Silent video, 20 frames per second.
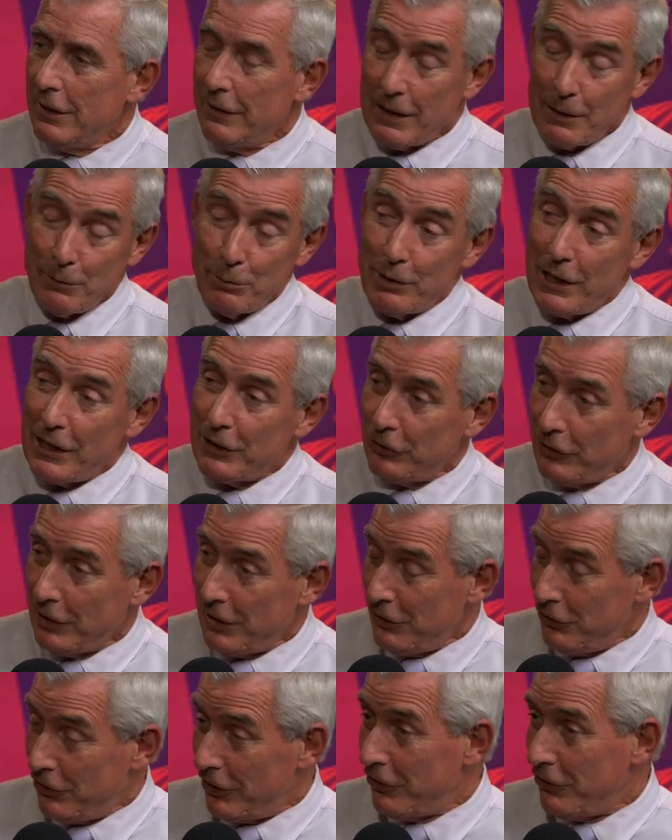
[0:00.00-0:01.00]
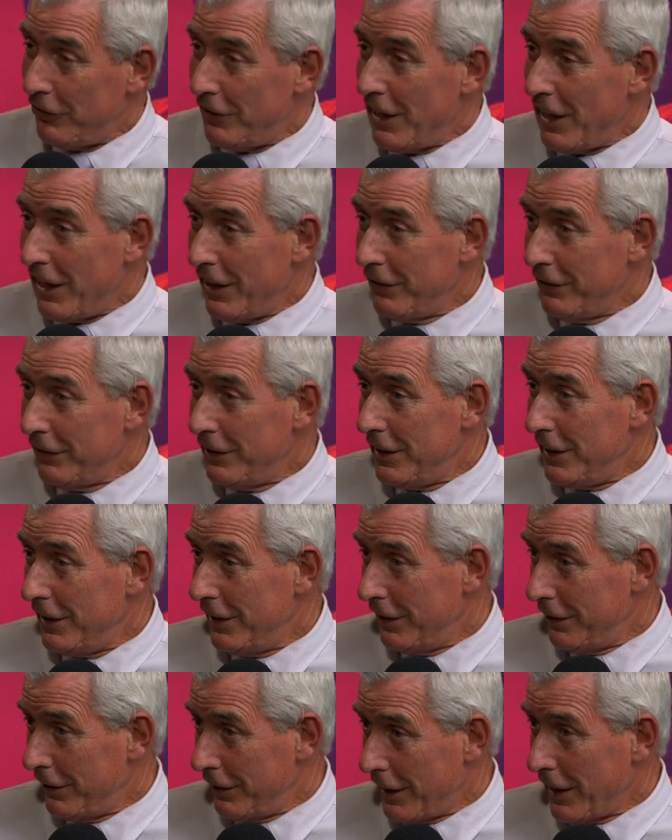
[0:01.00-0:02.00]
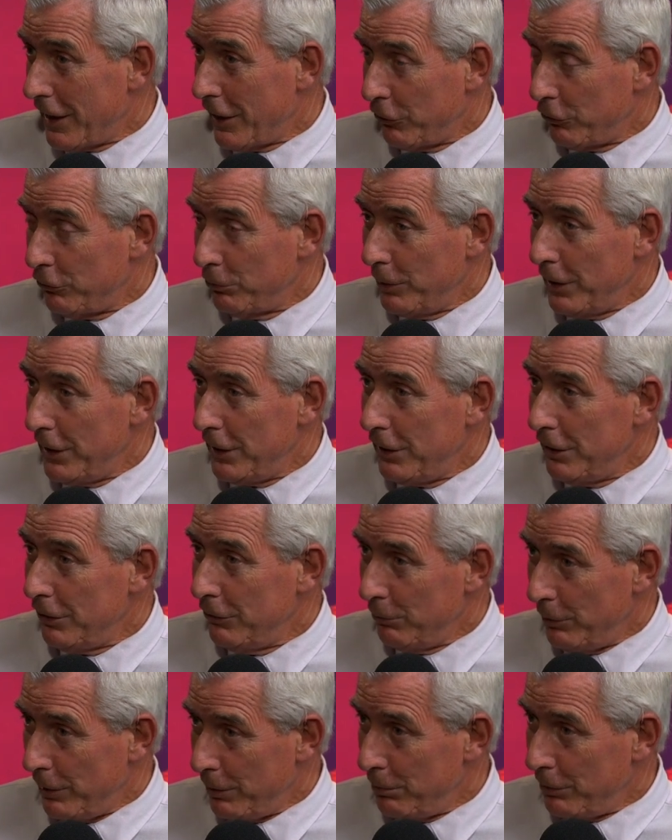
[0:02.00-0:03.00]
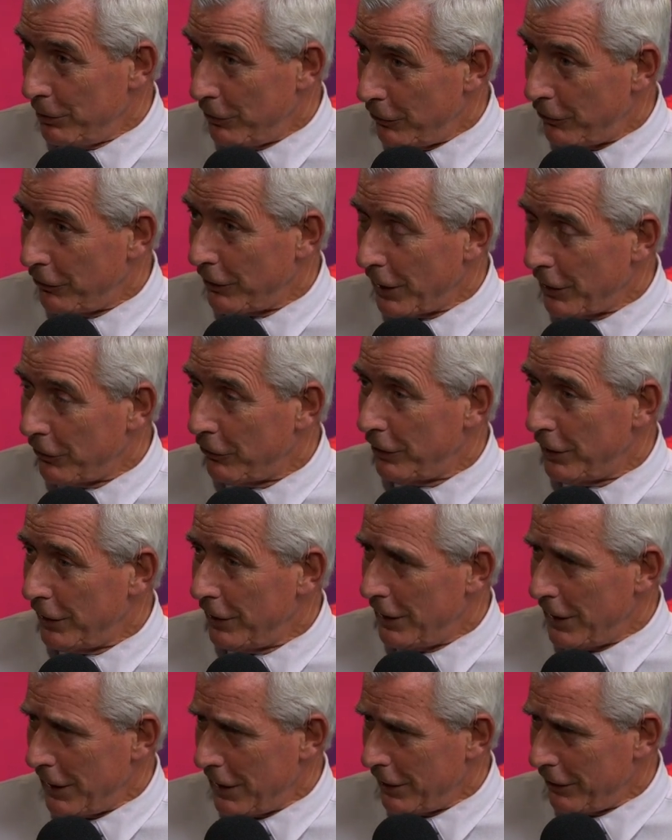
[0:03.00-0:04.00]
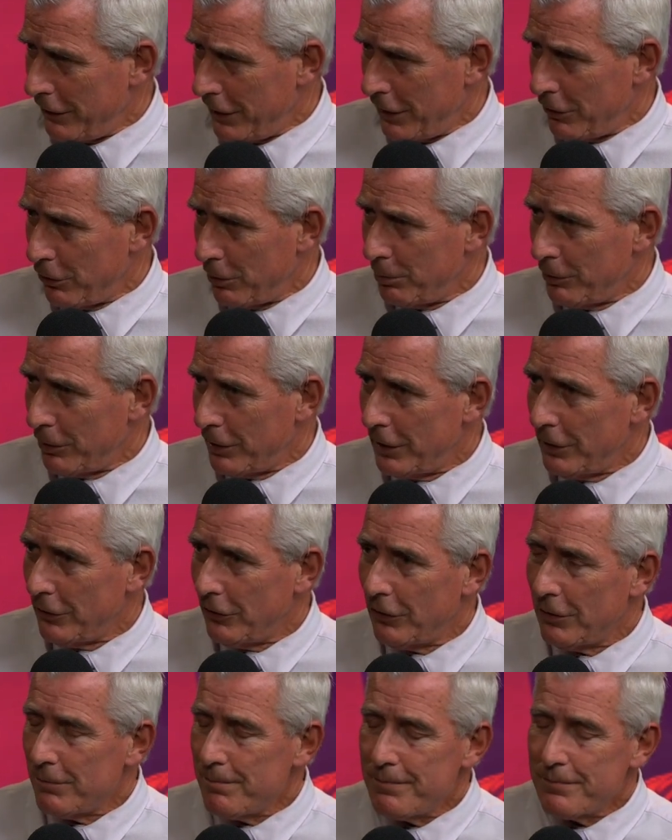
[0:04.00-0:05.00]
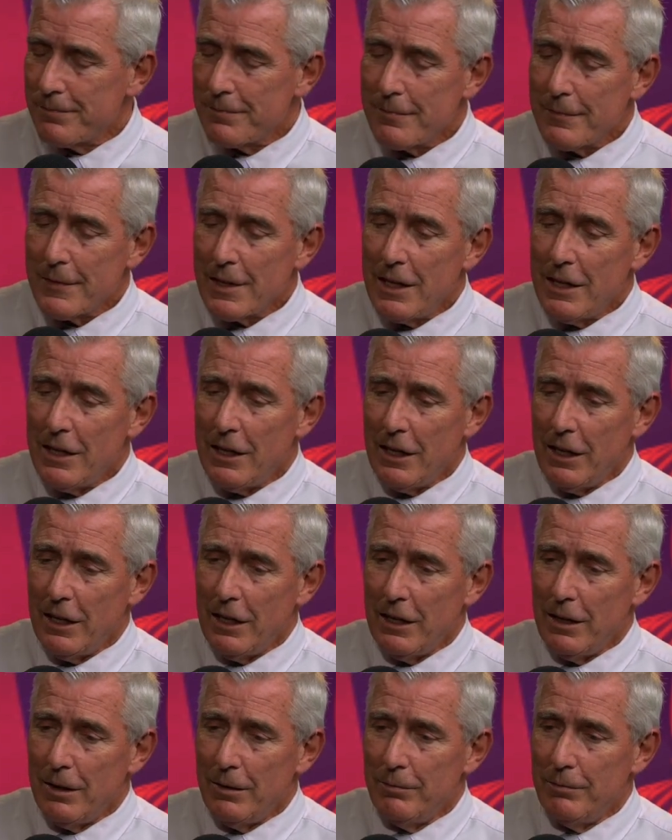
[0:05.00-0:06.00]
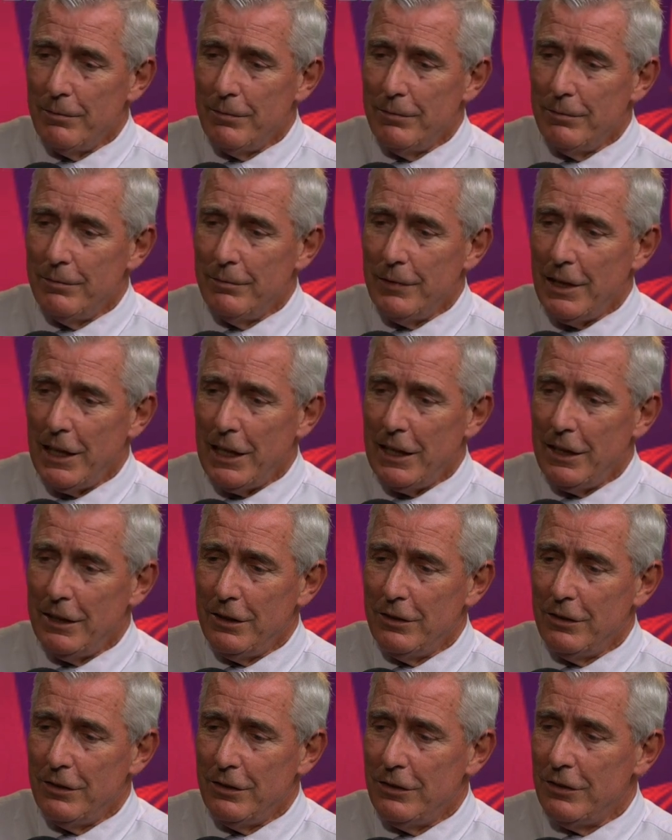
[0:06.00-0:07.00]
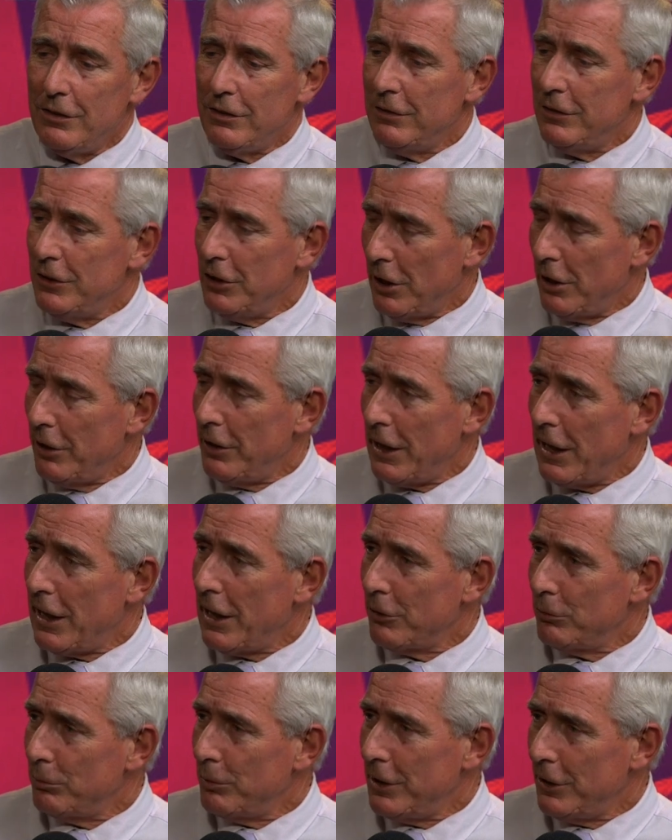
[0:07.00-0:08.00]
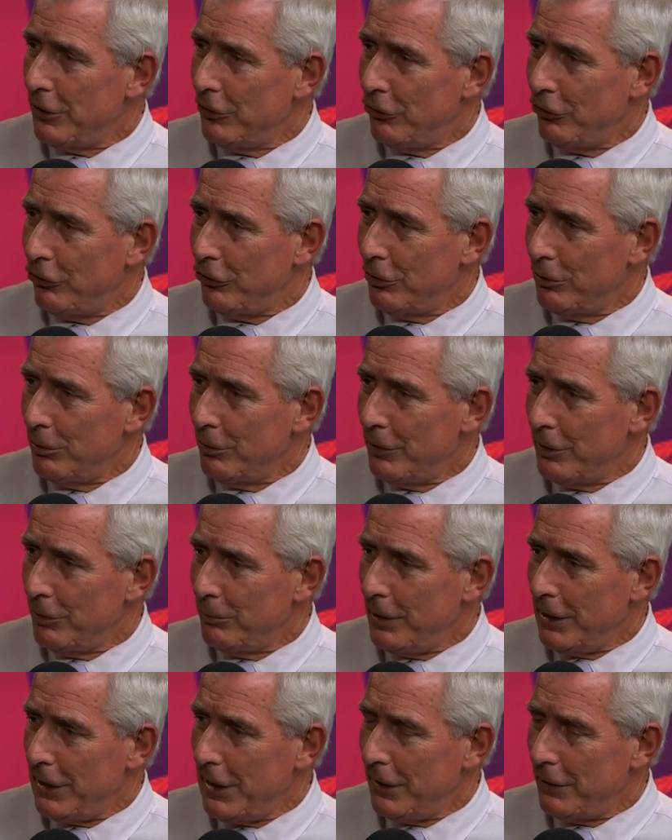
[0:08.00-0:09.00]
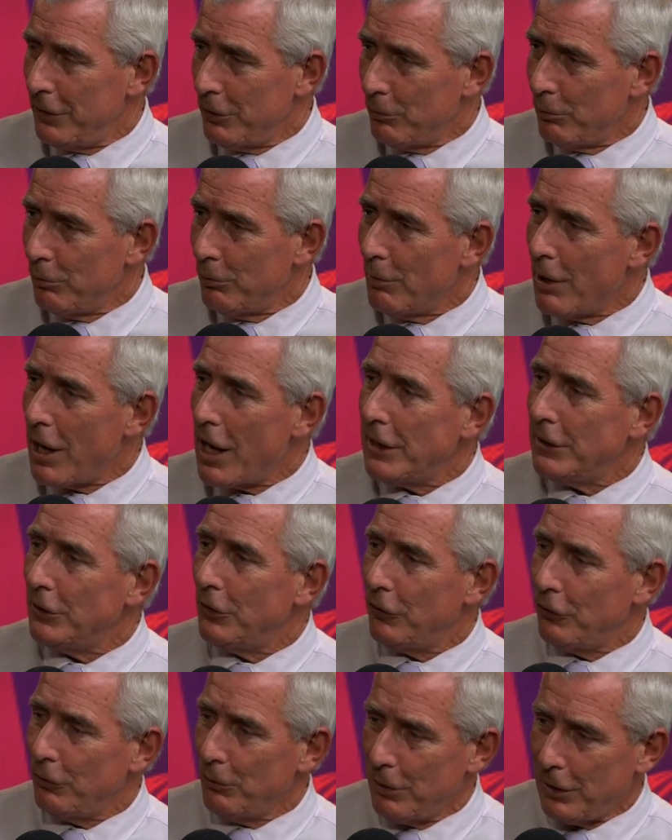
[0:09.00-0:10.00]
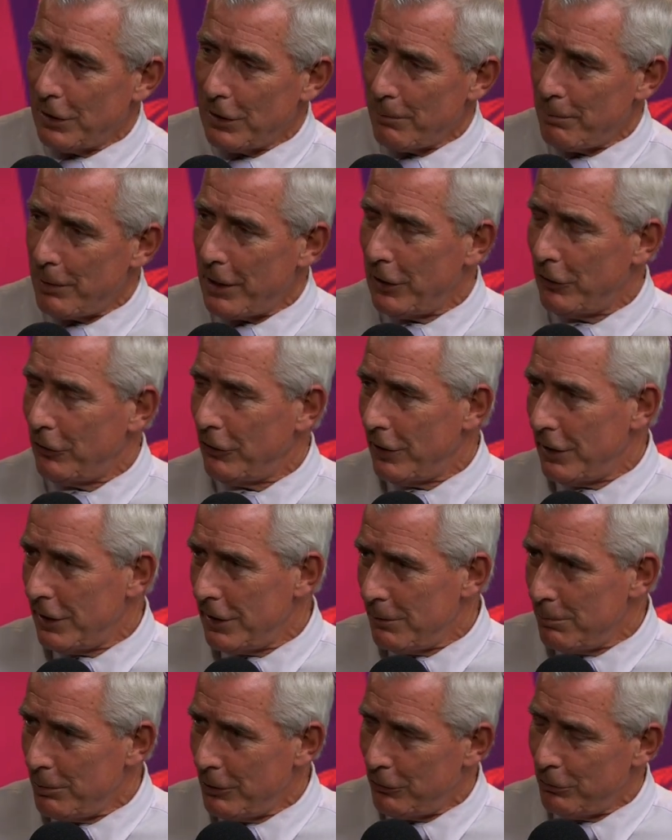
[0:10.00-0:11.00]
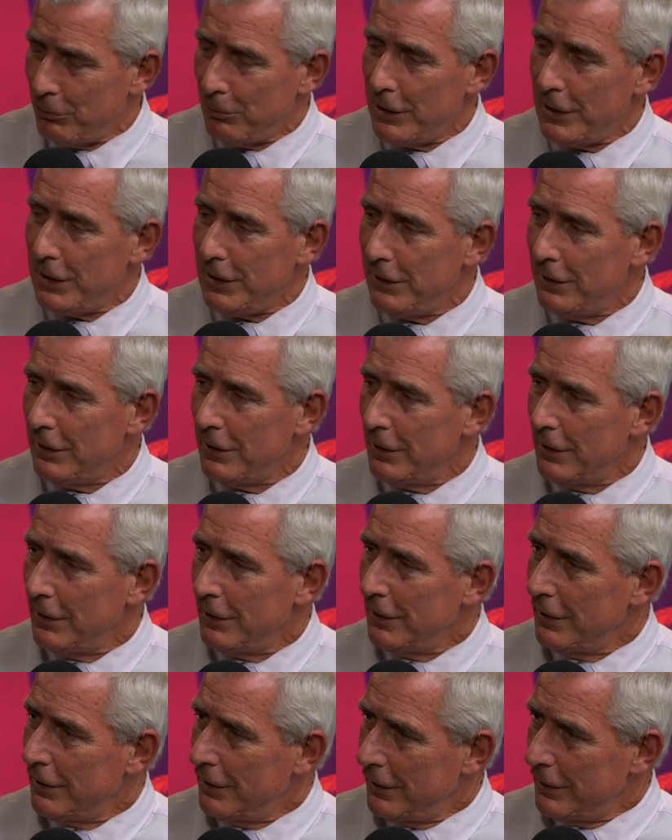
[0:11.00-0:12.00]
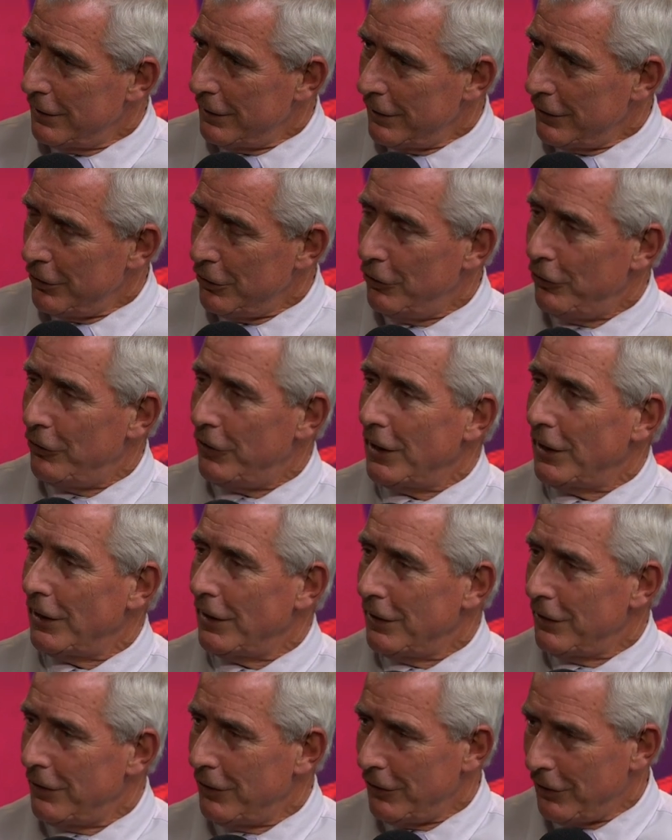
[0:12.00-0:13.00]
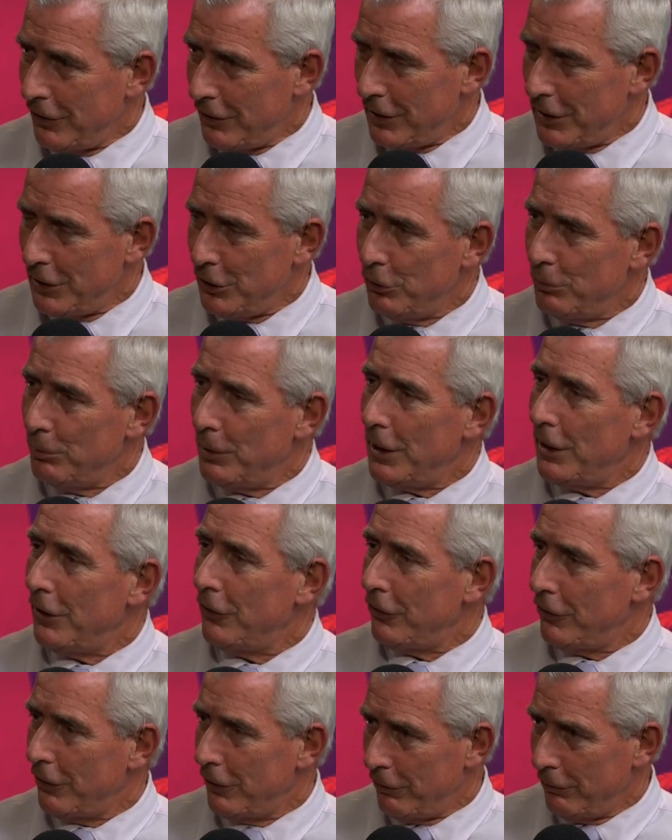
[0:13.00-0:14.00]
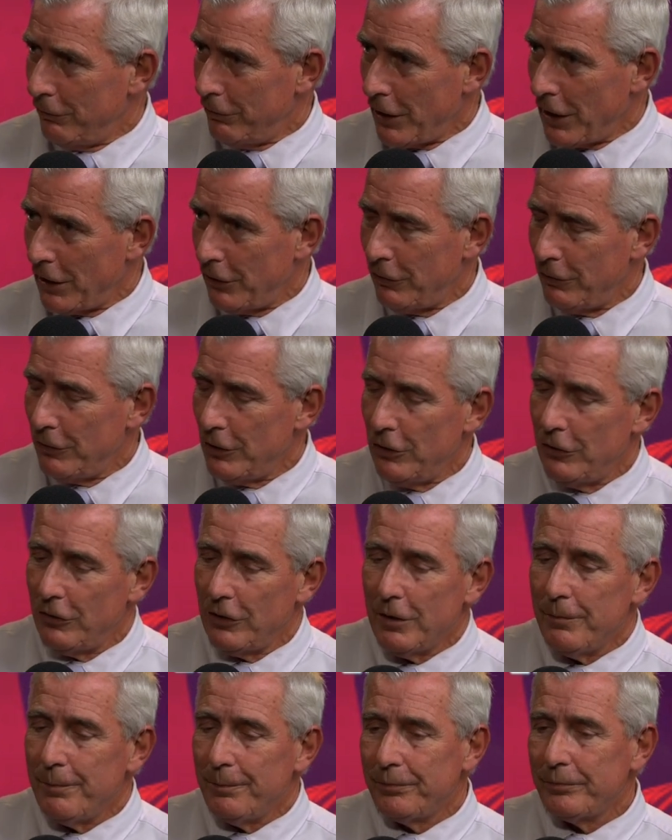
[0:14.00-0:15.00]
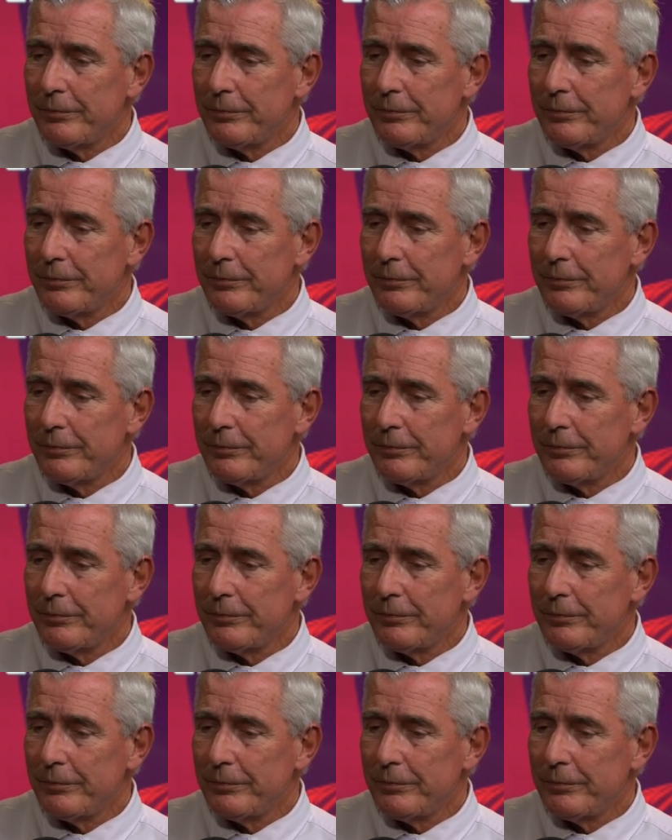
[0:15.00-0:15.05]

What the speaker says: They were actually just down here last week and we were discussing how that operates. And, you know, how do we ensure that we get the right sort of capacity between New Zealand and the US and vice versa?